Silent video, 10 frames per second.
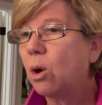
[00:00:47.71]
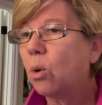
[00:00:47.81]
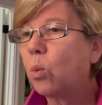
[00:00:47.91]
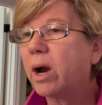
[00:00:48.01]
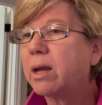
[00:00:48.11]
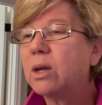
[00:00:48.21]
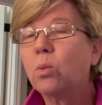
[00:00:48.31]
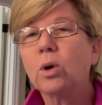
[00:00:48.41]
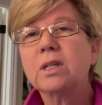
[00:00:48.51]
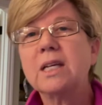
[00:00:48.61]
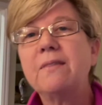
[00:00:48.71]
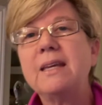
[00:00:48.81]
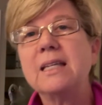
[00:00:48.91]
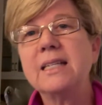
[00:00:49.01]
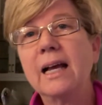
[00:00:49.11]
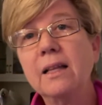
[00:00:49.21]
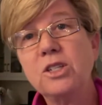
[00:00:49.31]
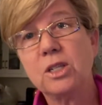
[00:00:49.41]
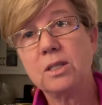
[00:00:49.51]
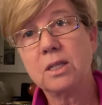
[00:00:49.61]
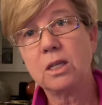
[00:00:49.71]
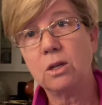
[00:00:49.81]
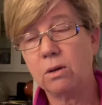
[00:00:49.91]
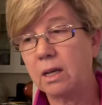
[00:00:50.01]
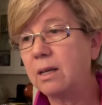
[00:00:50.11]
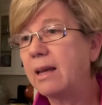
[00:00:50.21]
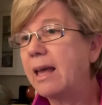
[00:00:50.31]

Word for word: where he worked in the intelligence unit